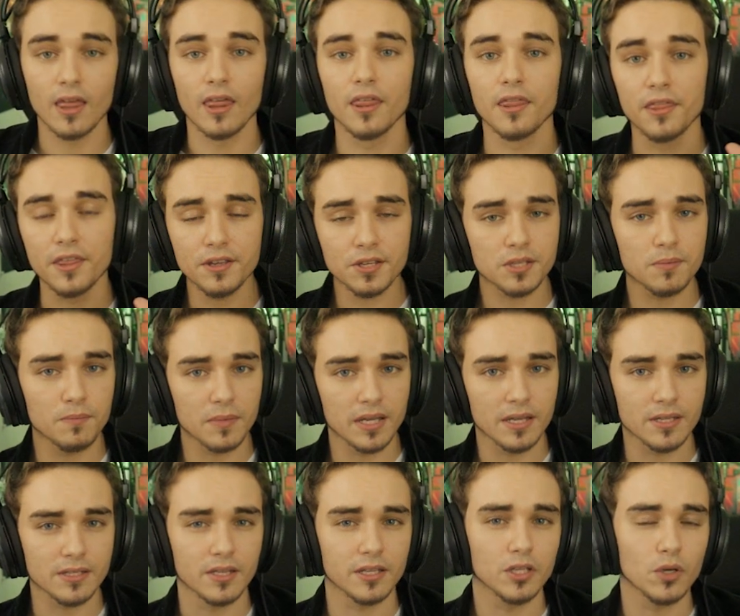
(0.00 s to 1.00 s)
This
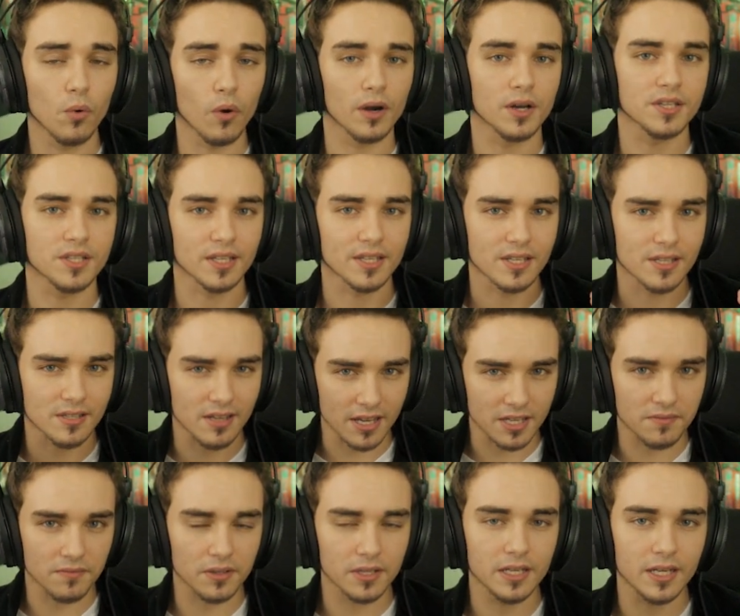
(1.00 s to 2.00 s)
means that you are
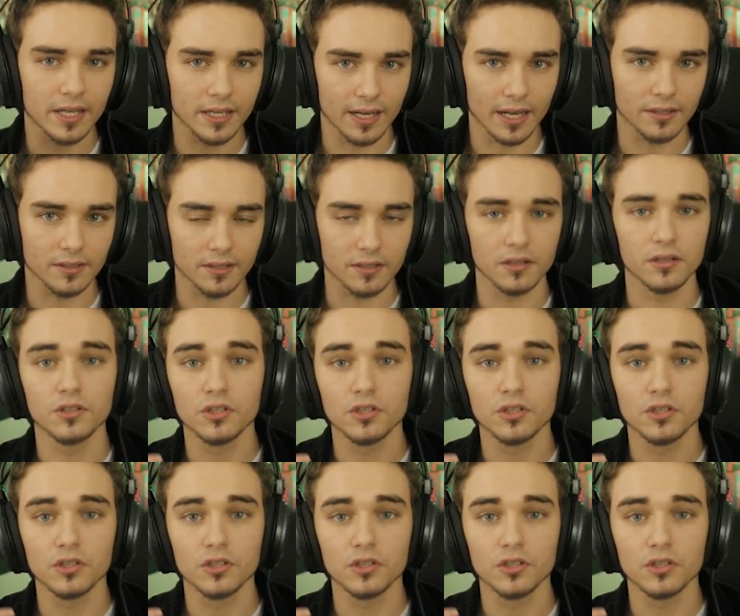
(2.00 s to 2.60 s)
successfully connected